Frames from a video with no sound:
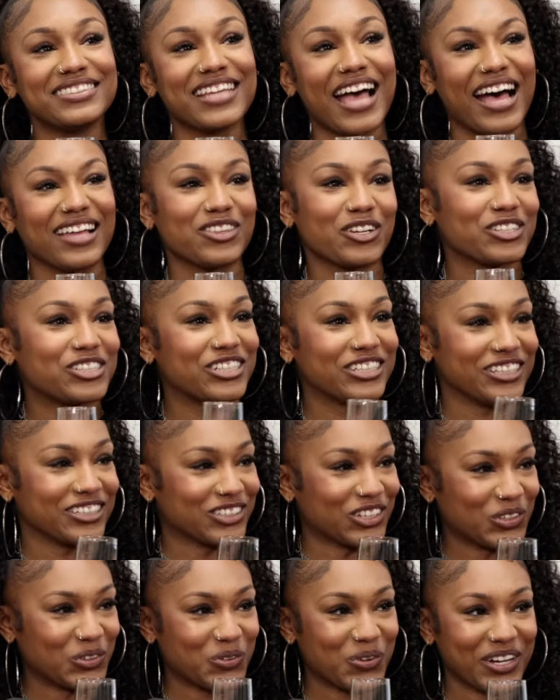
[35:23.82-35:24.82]
I thought she looked
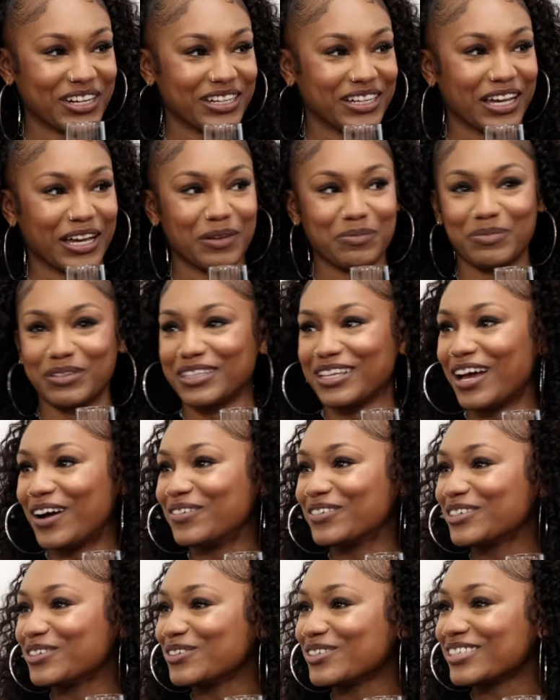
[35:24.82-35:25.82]
a little undone, but then
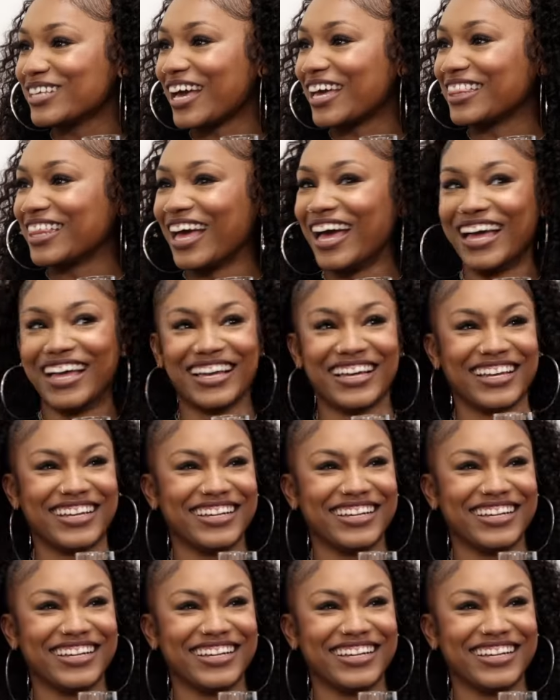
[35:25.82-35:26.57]
when you say that.